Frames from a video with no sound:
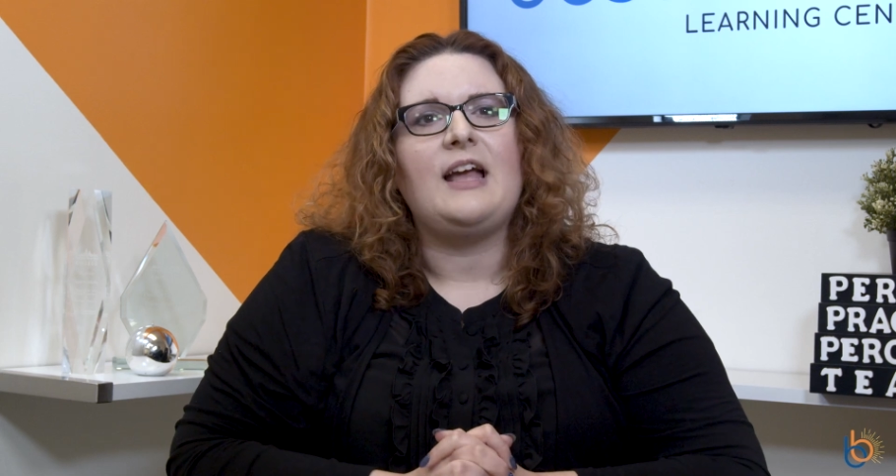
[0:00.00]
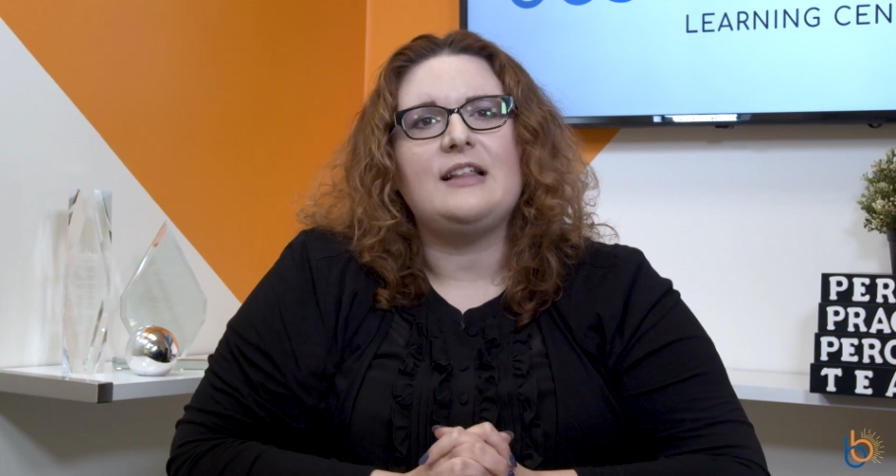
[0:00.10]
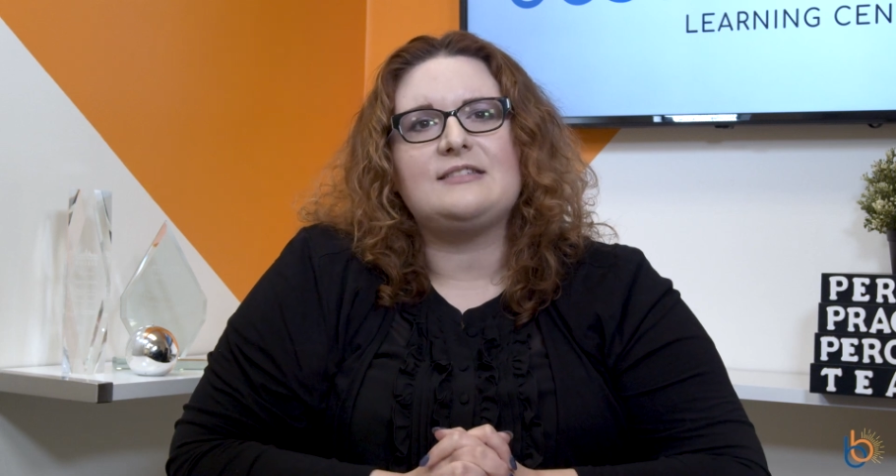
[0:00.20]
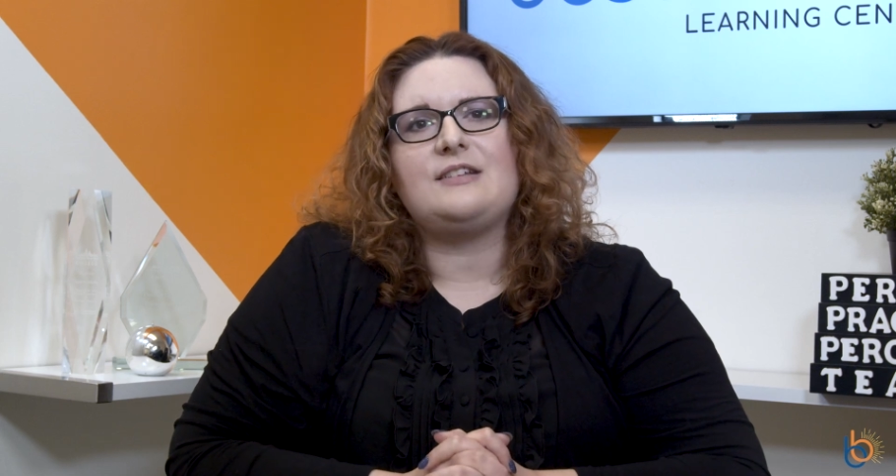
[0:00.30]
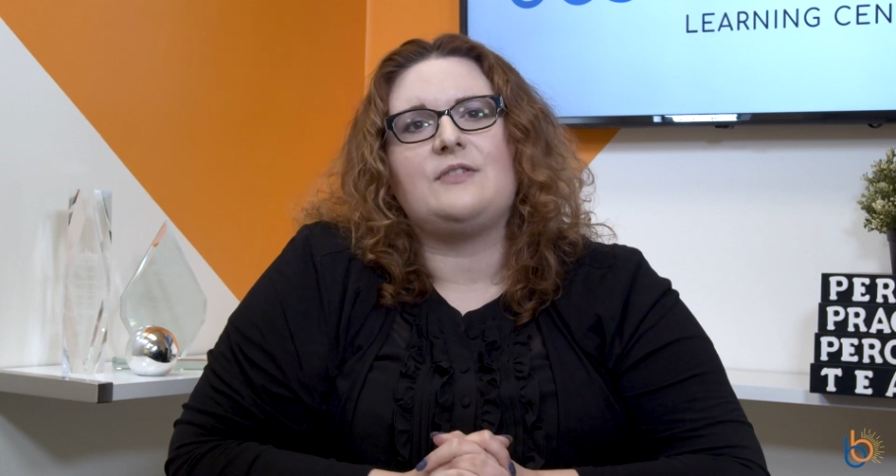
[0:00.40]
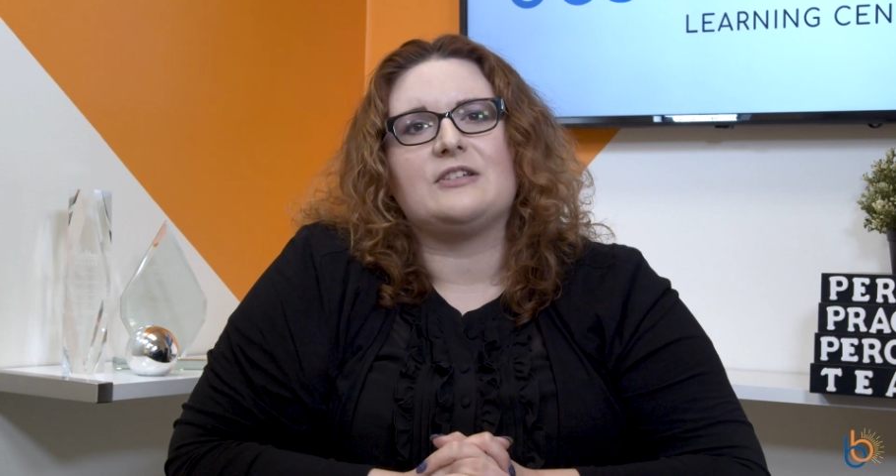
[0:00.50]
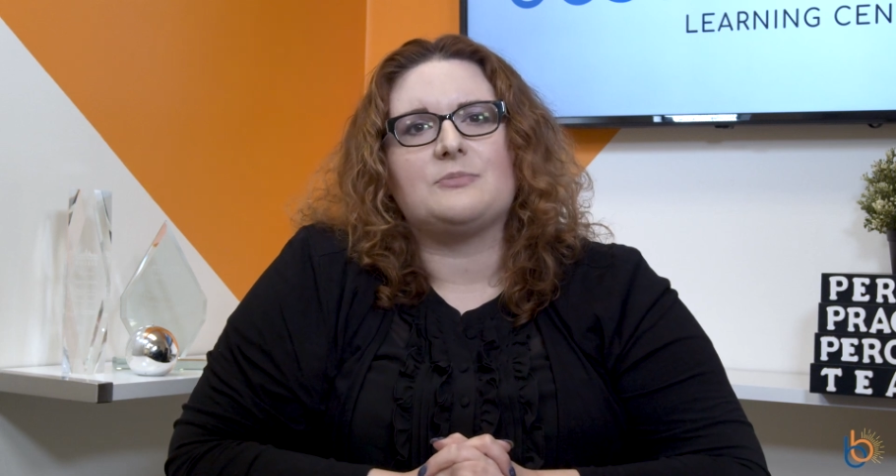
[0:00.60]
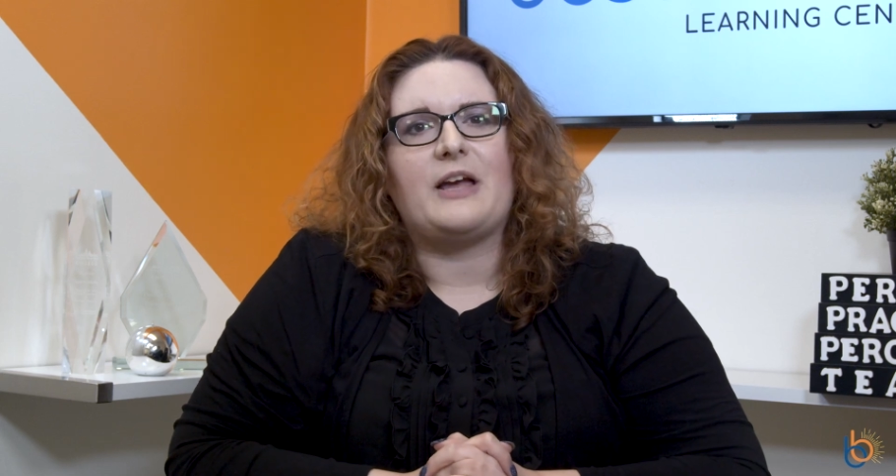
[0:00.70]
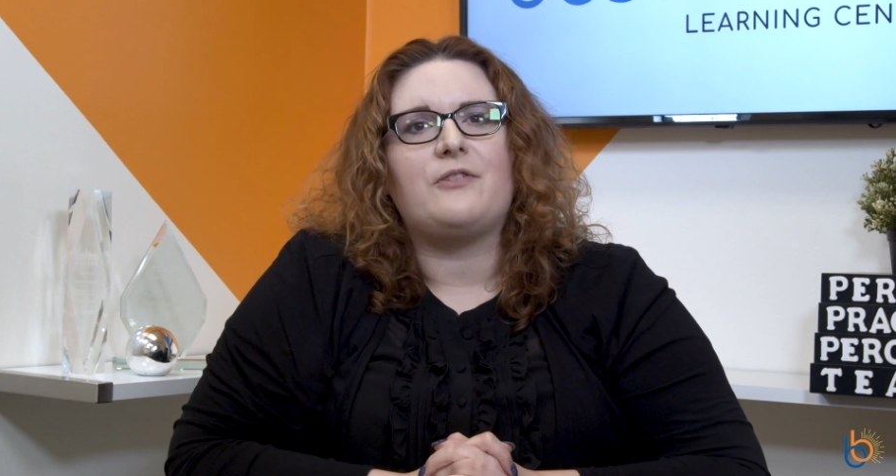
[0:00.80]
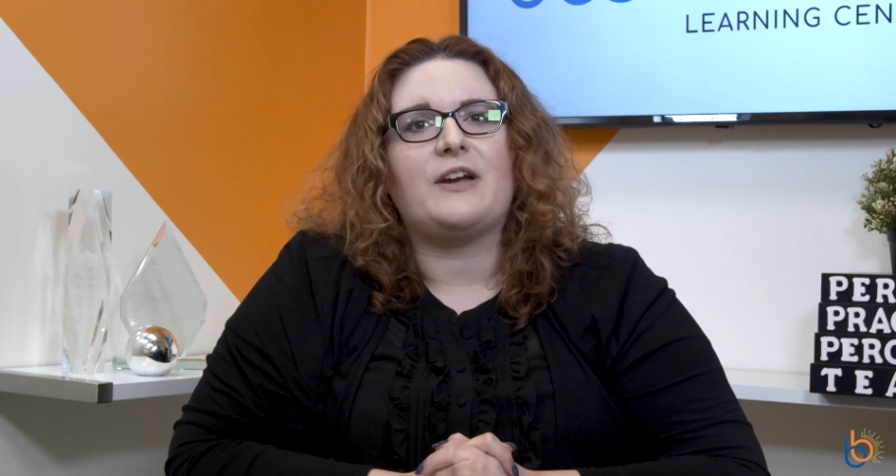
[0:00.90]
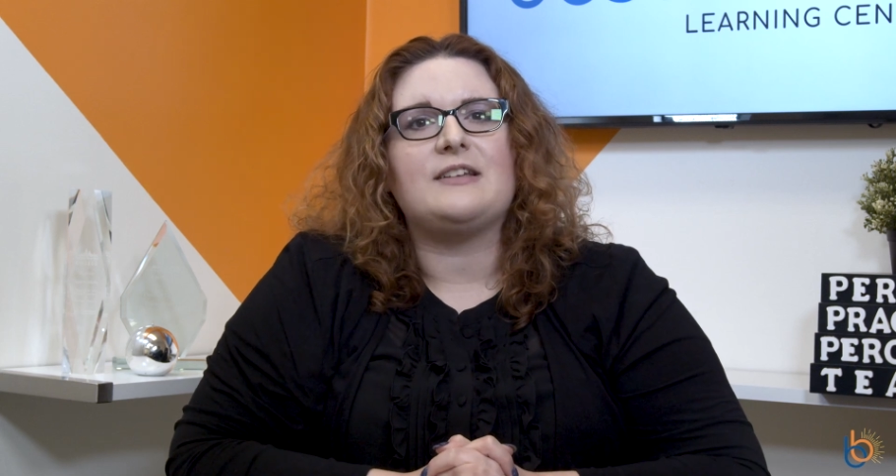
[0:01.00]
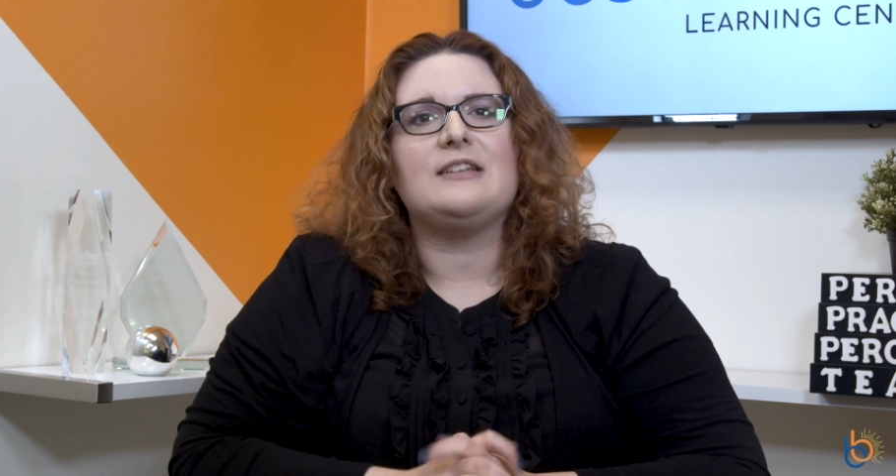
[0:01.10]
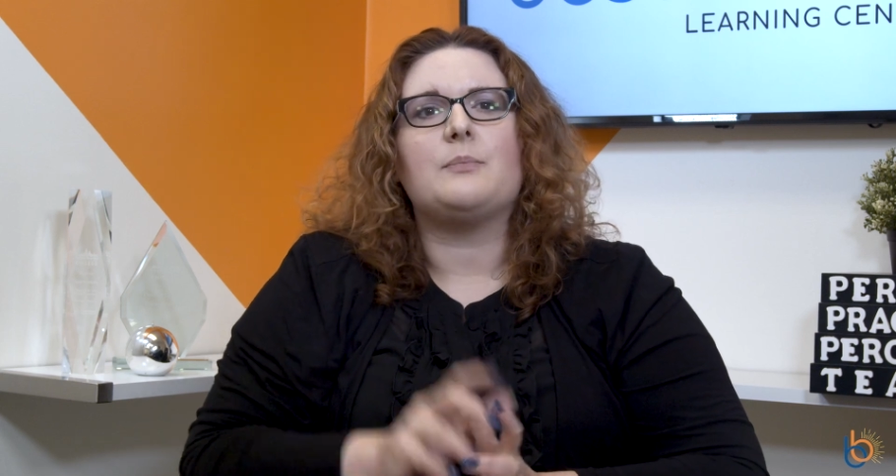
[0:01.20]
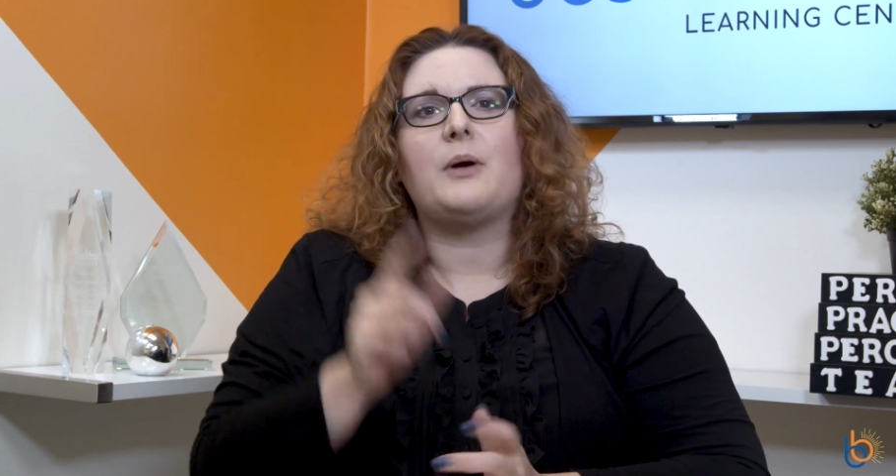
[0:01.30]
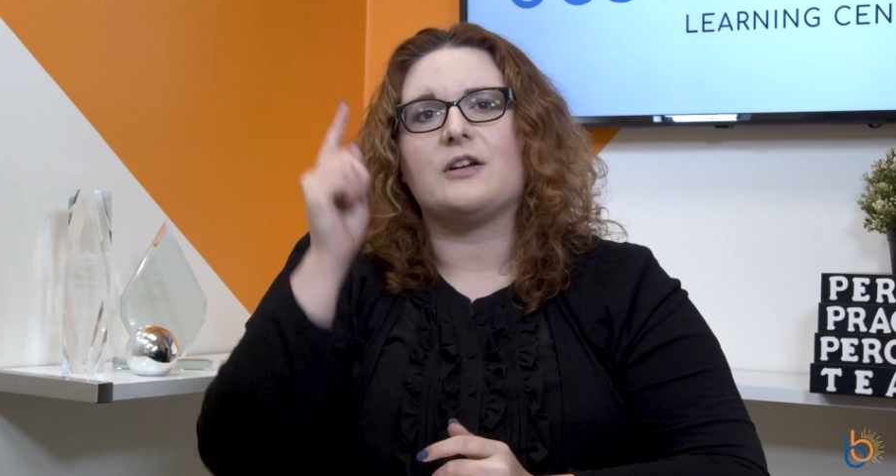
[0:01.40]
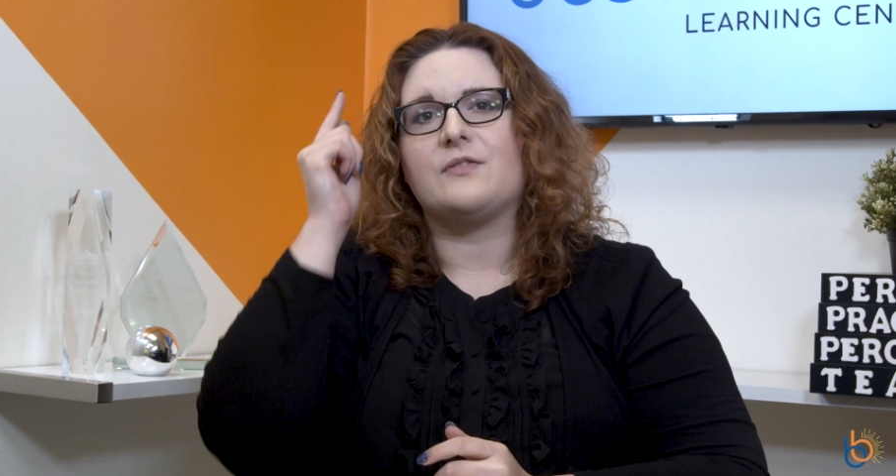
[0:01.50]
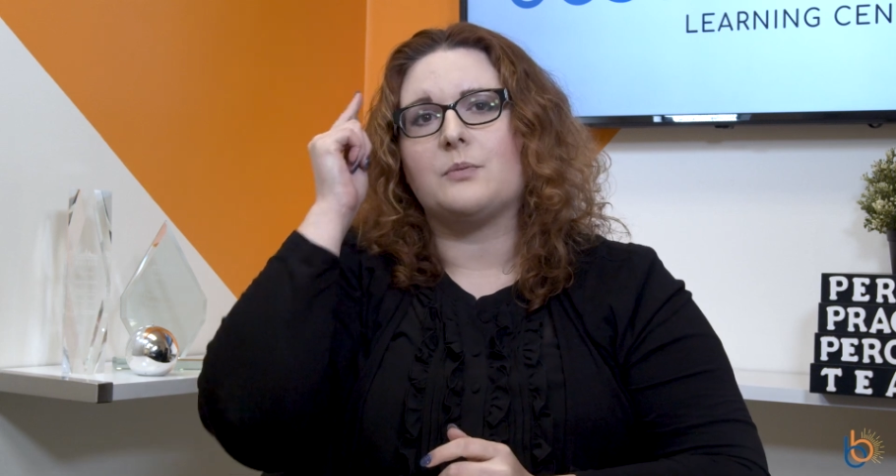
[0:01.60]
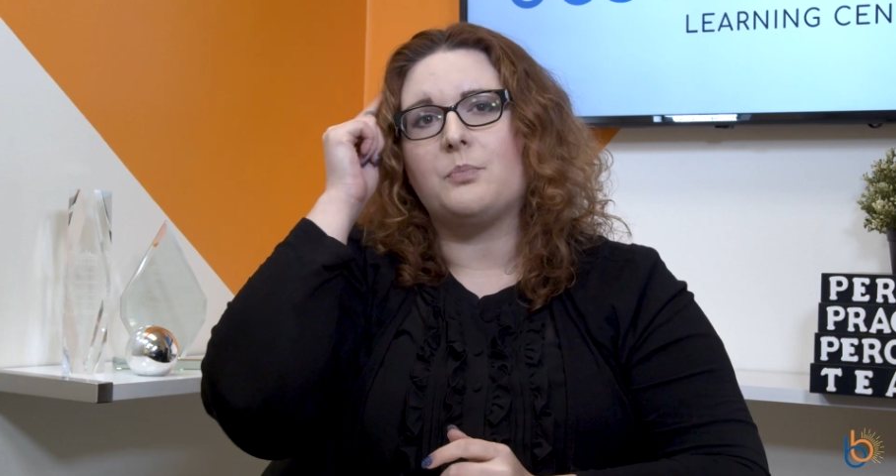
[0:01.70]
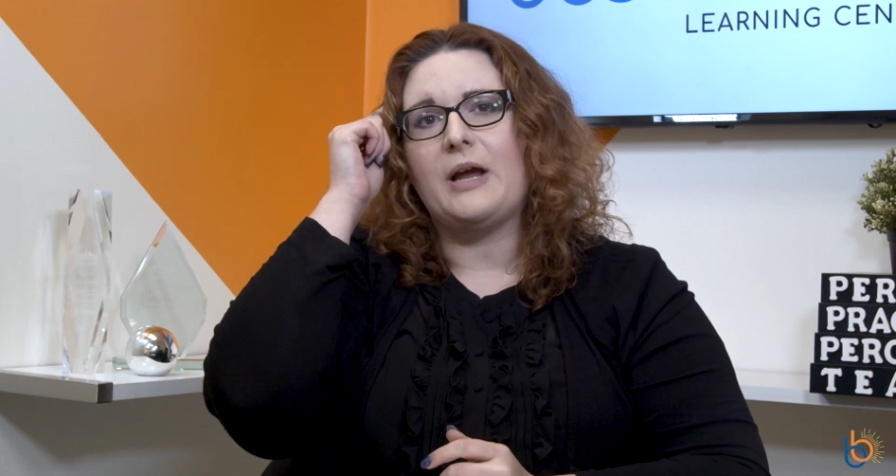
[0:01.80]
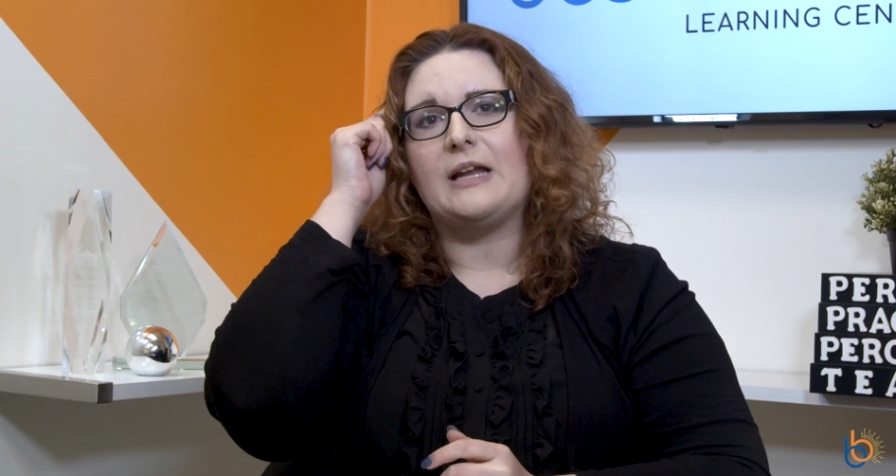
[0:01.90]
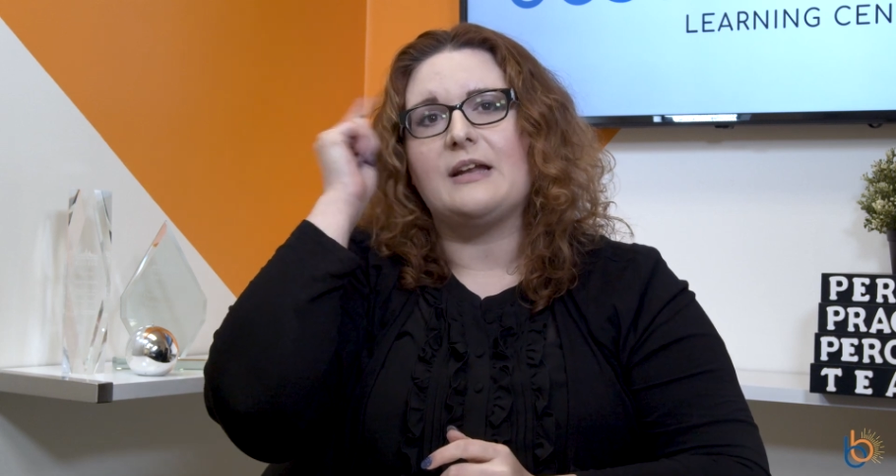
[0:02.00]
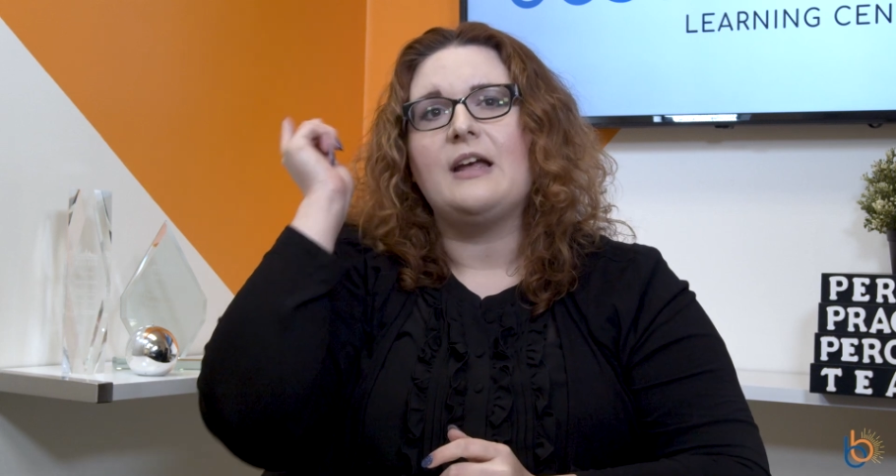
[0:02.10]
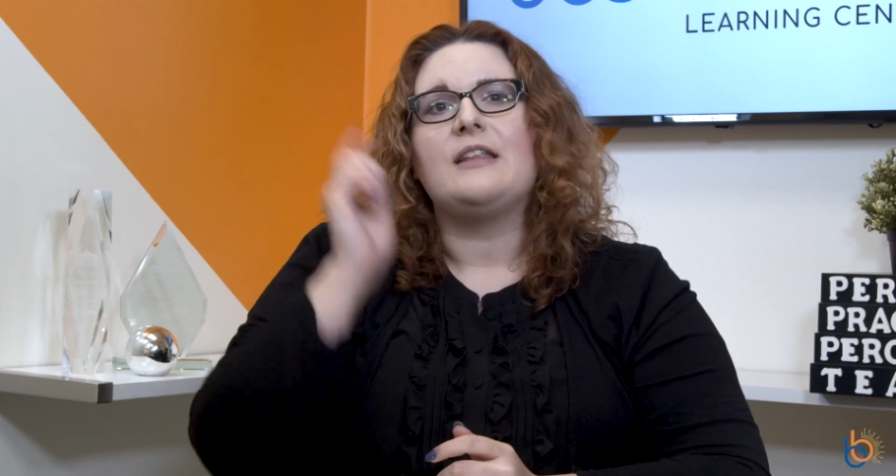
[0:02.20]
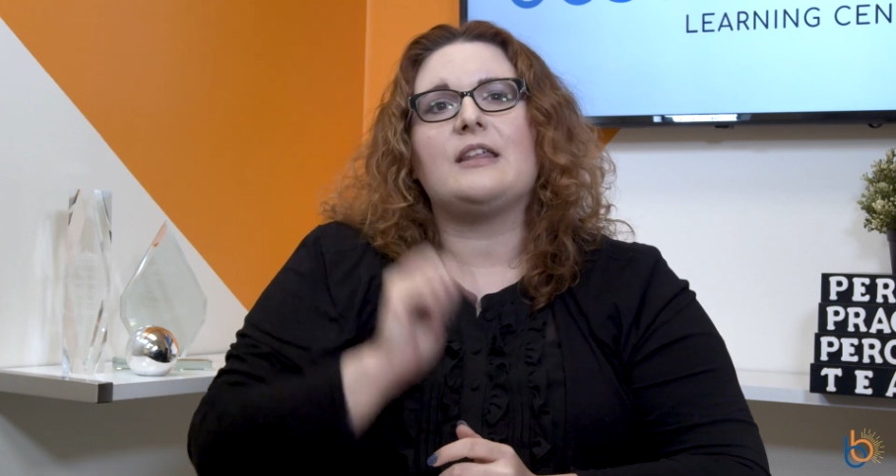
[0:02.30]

and stiffness by affecting the part of your brain